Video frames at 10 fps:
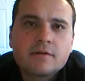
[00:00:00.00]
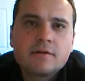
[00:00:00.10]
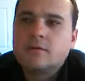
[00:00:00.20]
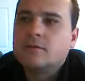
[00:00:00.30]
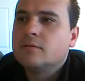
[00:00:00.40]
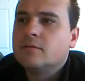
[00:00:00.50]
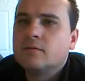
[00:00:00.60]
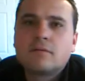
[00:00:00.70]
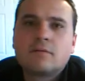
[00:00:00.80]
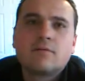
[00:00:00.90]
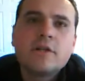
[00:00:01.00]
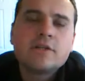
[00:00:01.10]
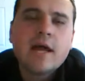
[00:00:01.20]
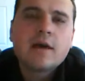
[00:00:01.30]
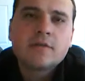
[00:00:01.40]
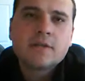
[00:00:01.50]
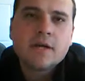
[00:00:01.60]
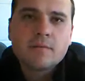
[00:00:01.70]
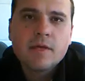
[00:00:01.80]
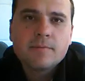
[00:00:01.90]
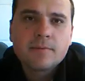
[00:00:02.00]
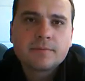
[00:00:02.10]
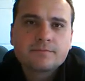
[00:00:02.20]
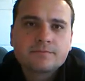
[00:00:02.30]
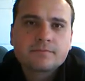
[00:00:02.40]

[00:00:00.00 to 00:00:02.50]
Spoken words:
to reach out to other people.